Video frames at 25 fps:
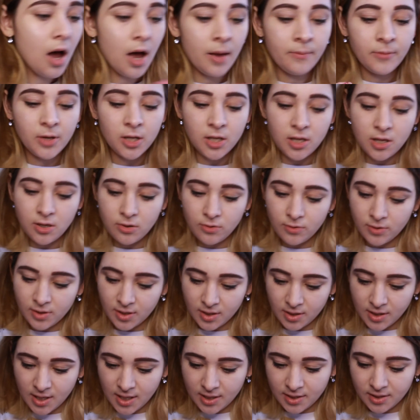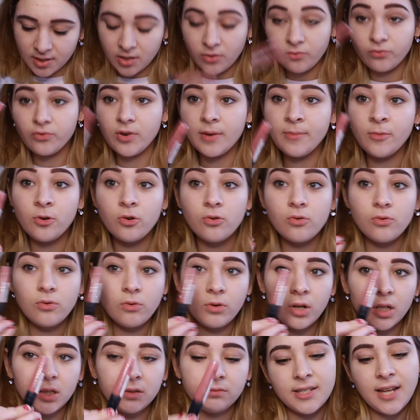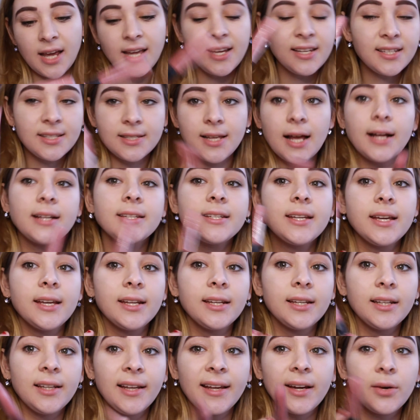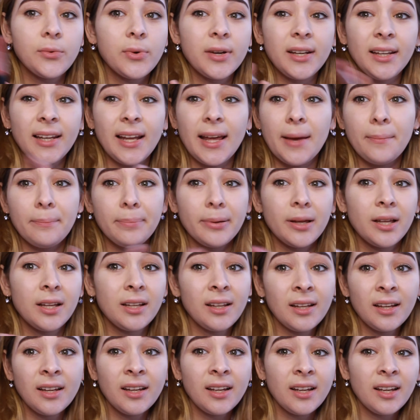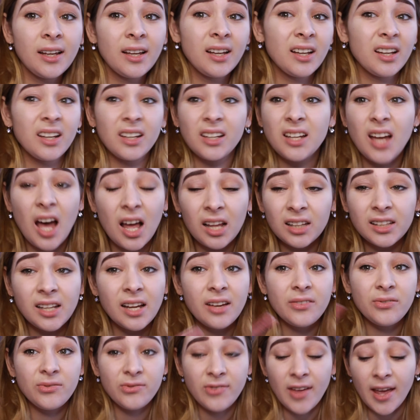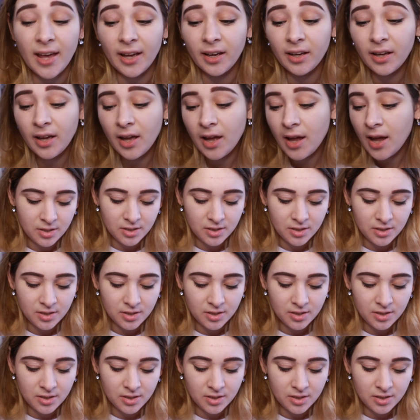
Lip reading: I'm gonna use this Rimmel Stay Satin Liquid Lip colour thing.